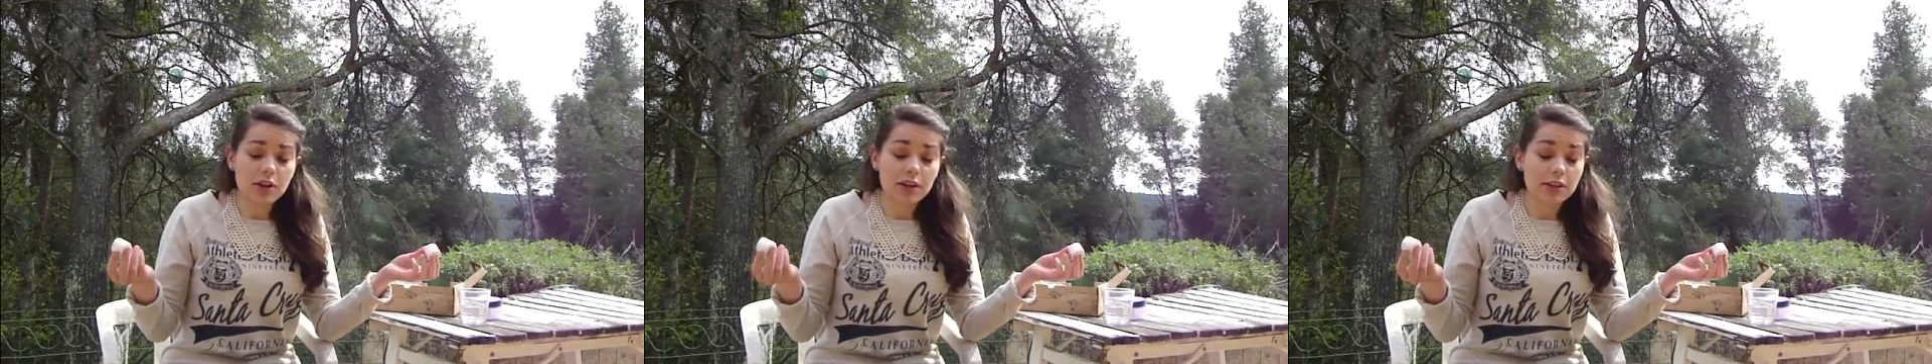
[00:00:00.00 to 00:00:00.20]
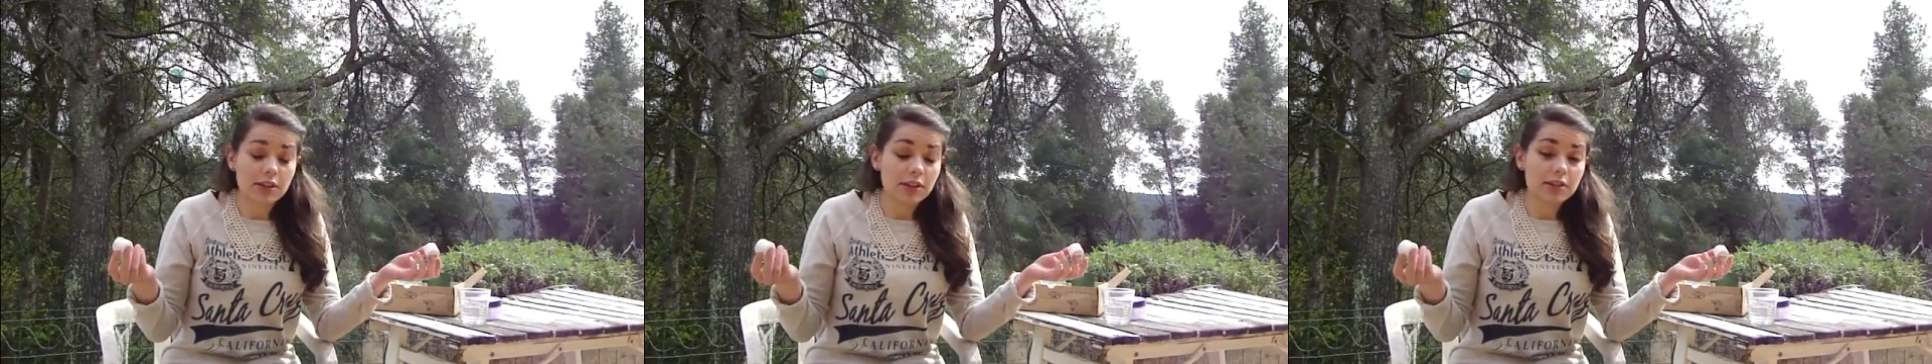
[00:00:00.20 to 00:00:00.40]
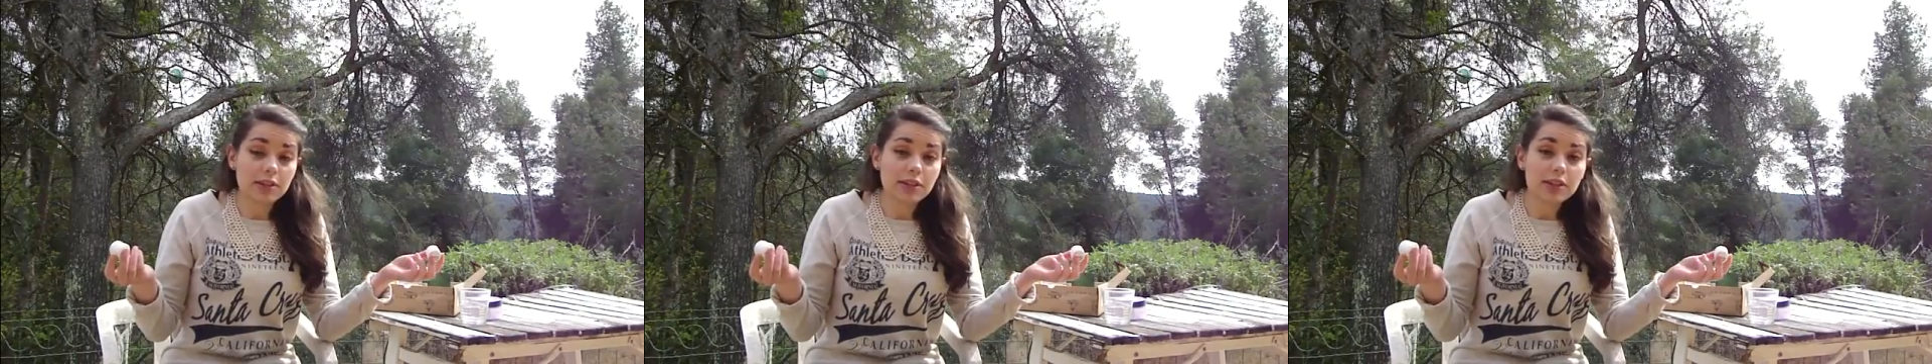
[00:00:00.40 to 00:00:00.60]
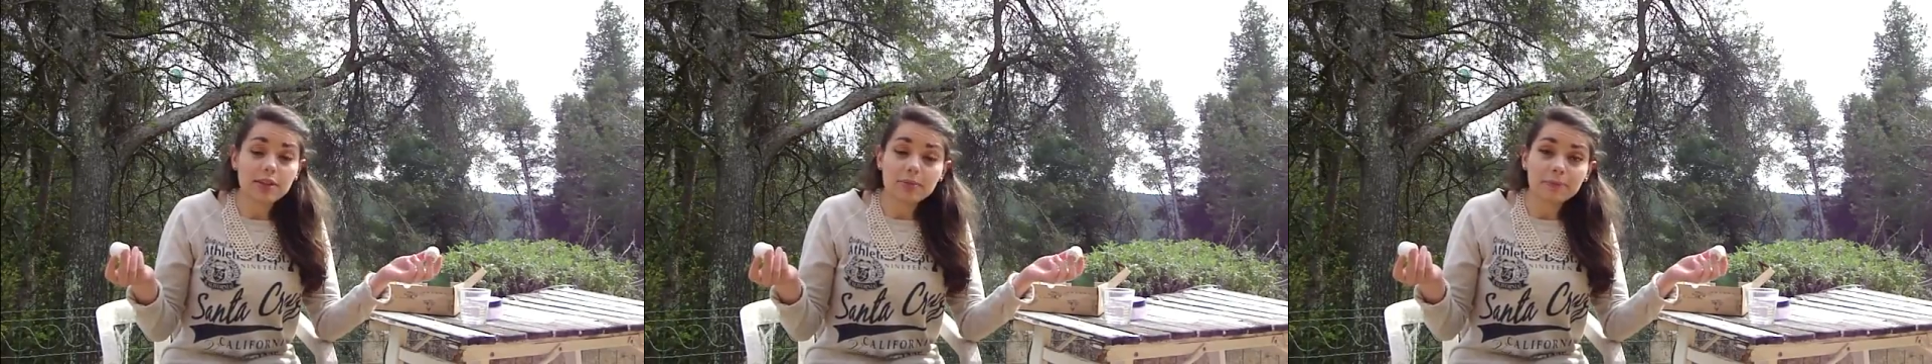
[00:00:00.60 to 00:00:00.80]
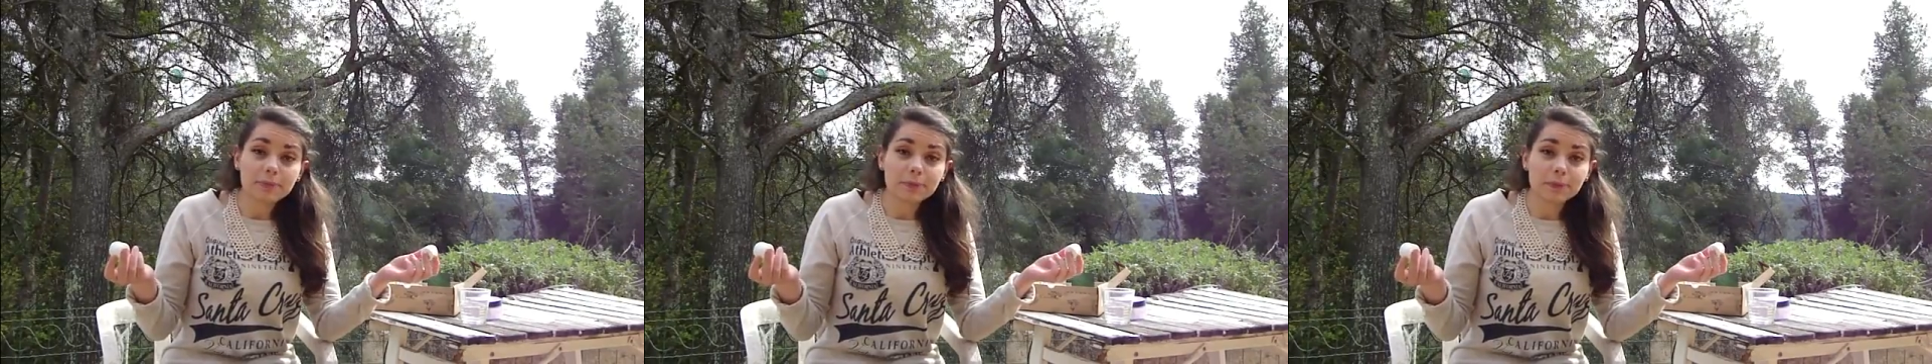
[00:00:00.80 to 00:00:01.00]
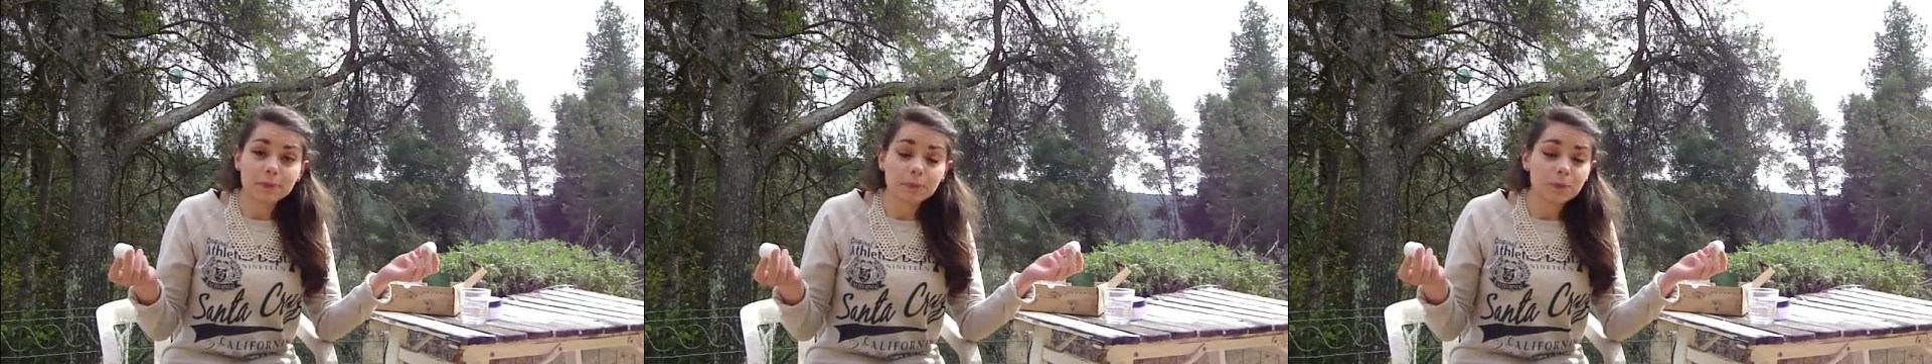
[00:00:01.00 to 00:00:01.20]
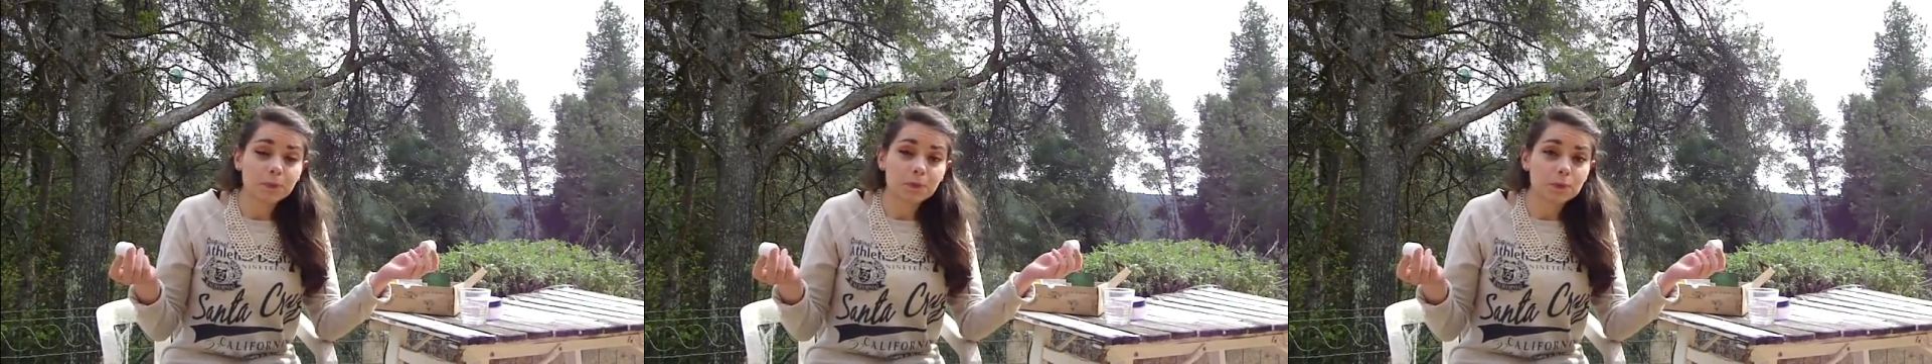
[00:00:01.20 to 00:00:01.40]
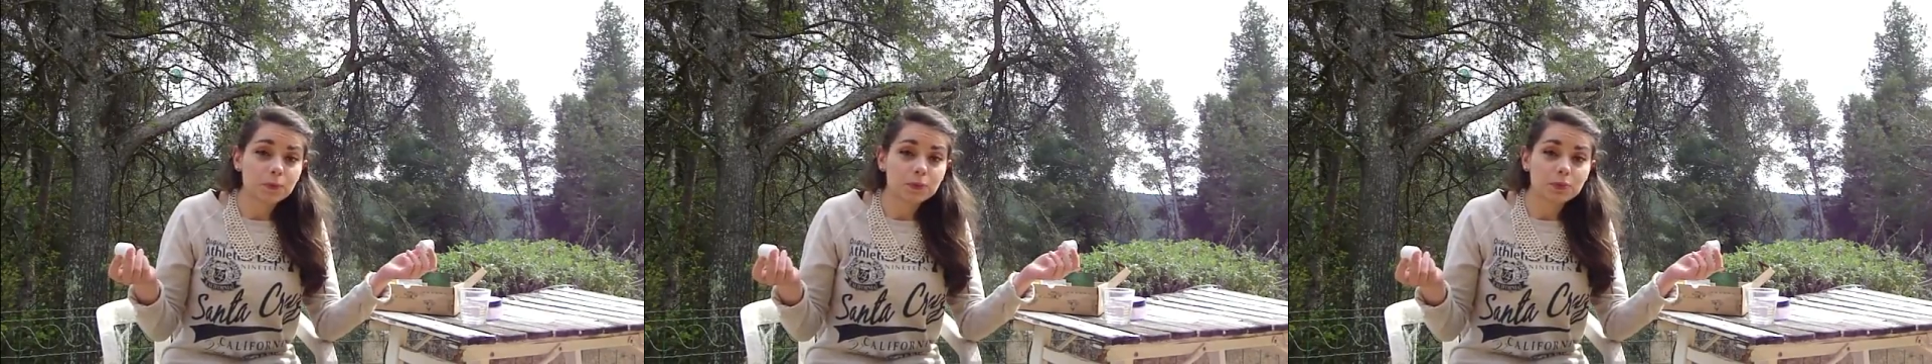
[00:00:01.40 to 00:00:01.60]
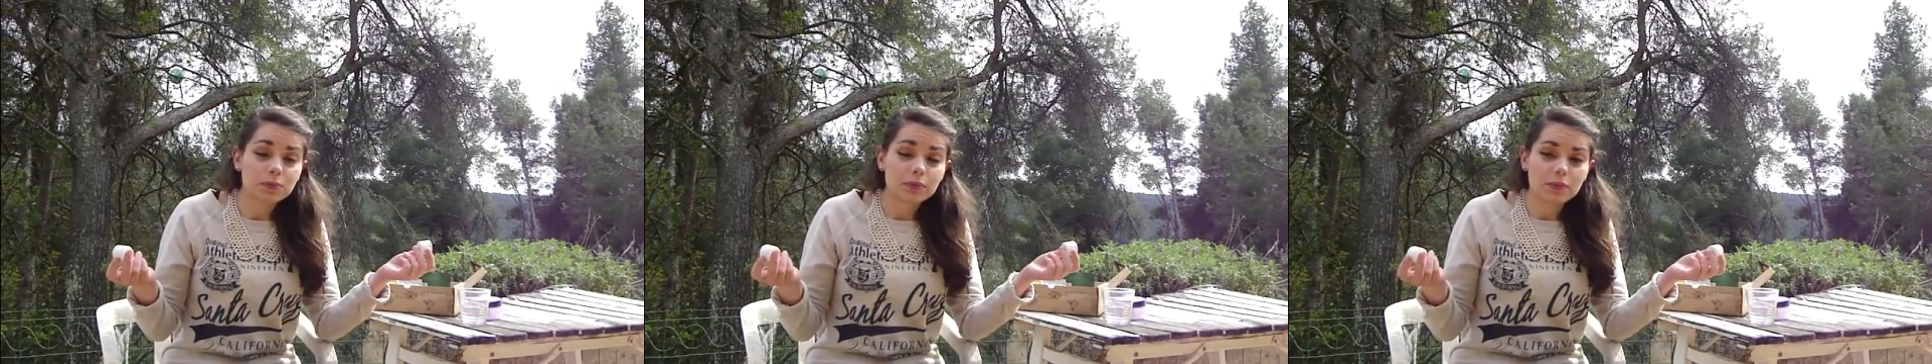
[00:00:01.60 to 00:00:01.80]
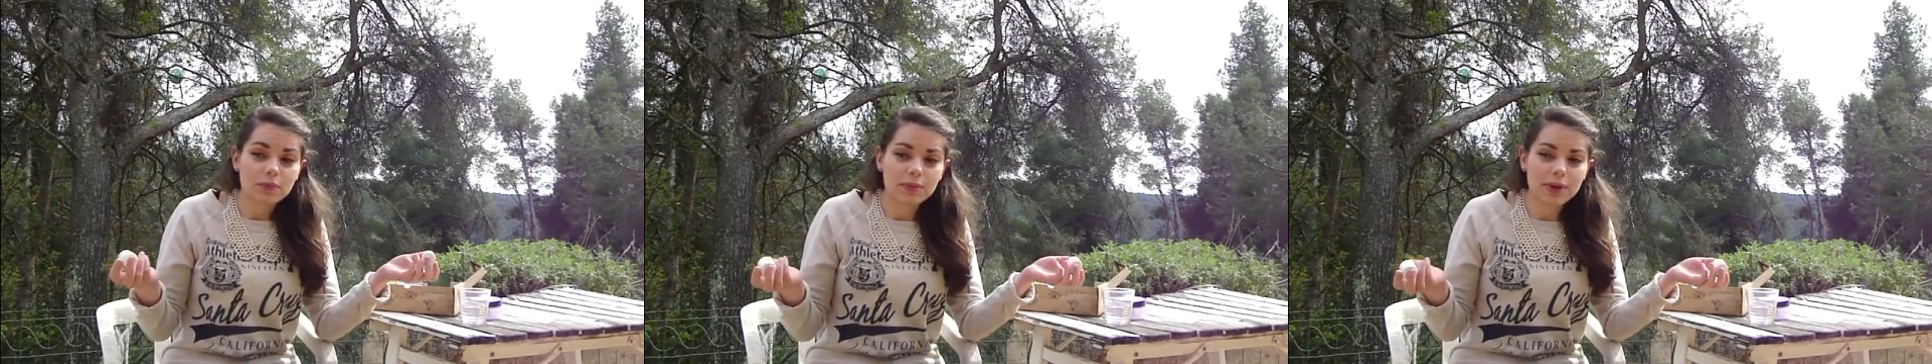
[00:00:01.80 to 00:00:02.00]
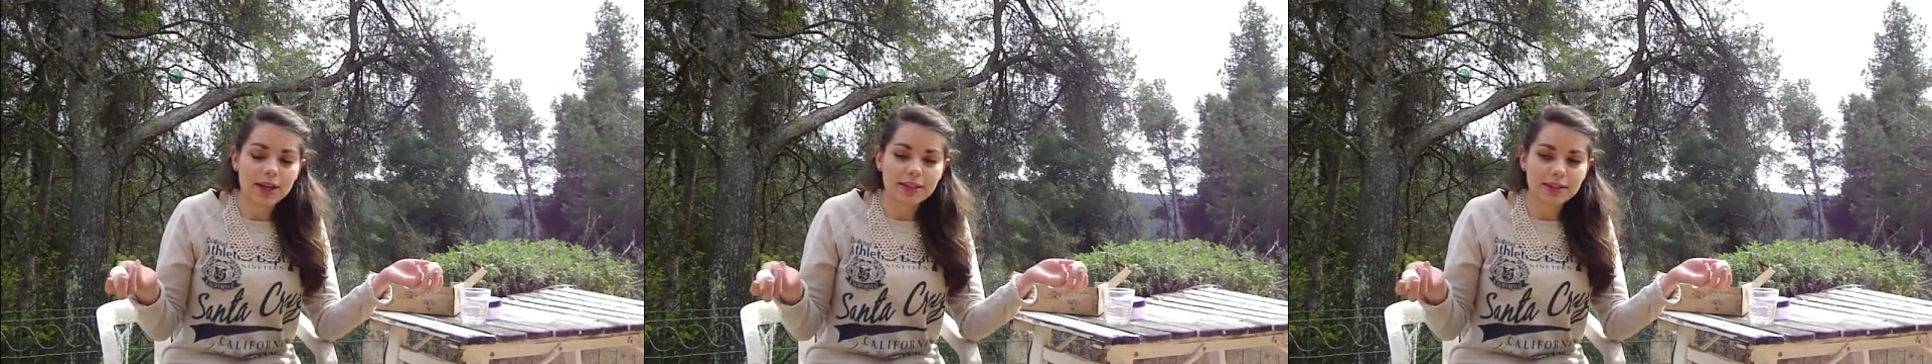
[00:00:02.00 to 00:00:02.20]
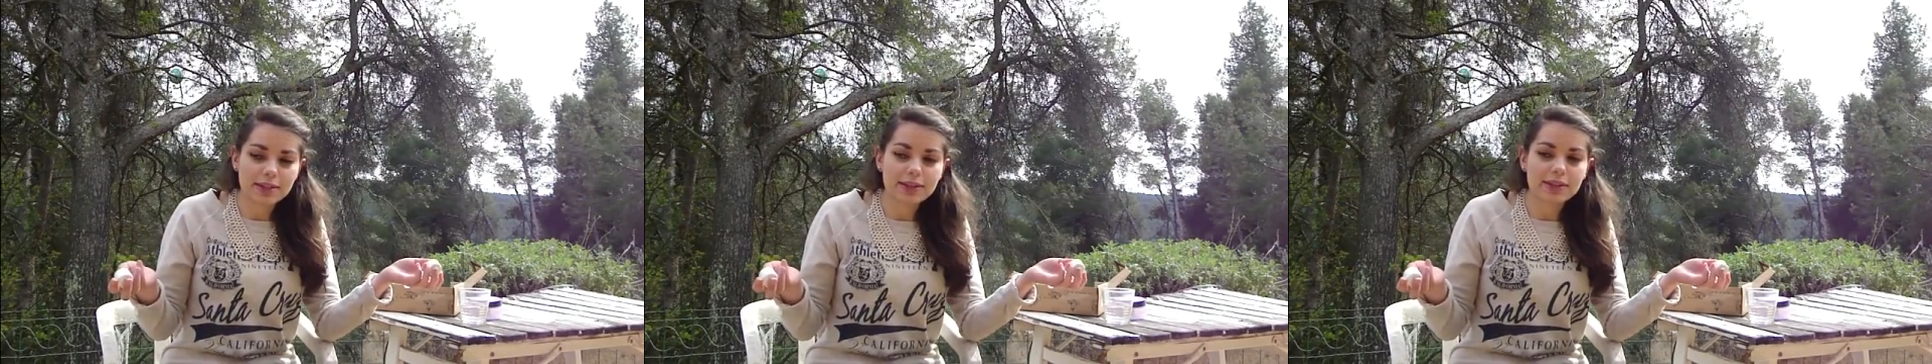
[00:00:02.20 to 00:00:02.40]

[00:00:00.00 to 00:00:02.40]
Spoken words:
existed, but